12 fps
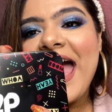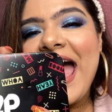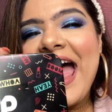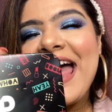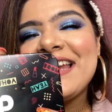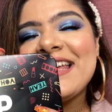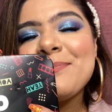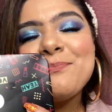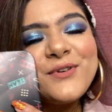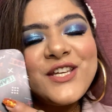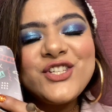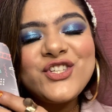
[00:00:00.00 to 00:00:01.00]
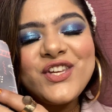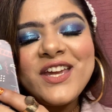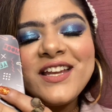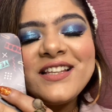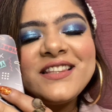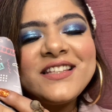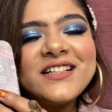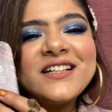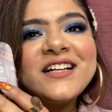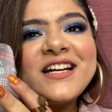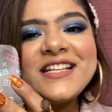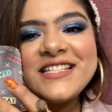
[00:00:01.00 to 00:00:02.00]
and appreciate
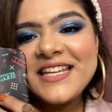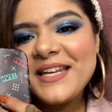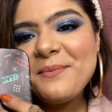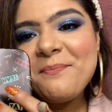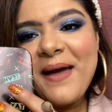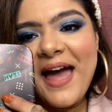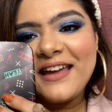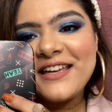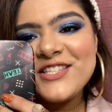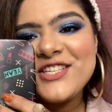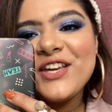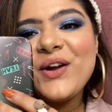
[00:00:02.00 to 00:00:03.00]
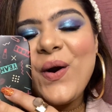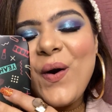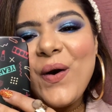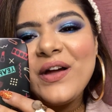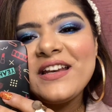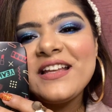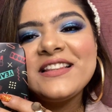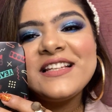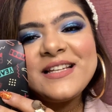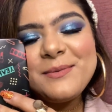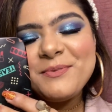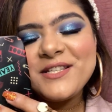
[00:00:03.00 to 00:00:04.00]
the tin packaging on the
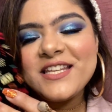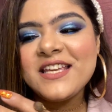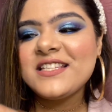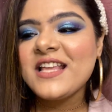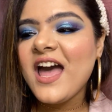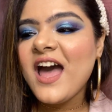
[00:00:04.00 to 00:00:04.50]
lipsticks.